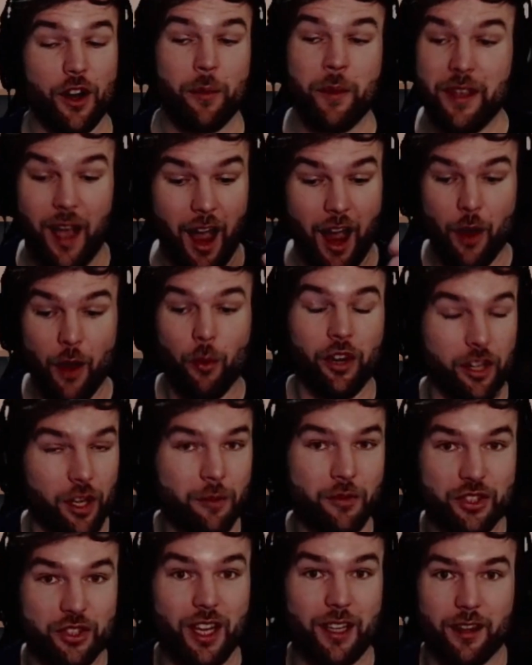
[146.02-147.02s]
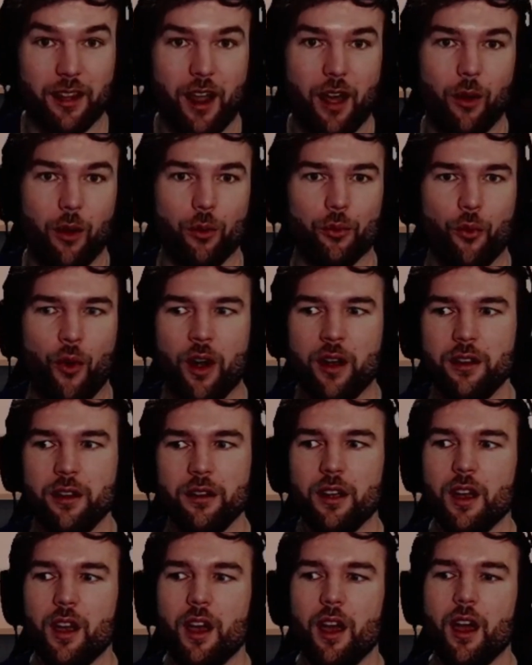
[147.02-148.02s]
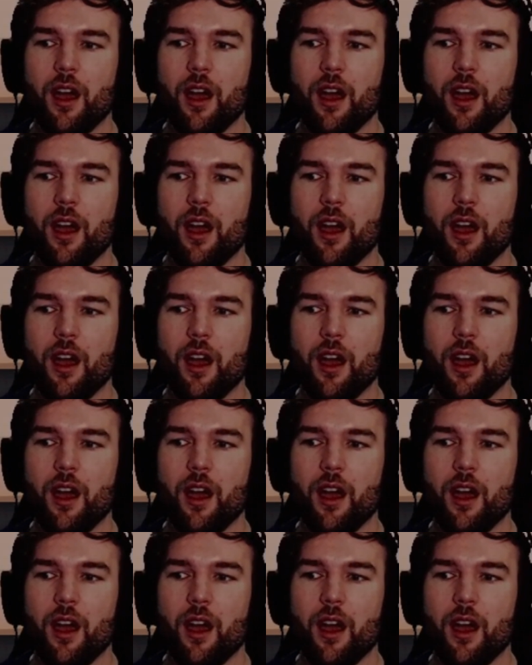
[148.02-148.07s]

F me, I want to come check that out, right?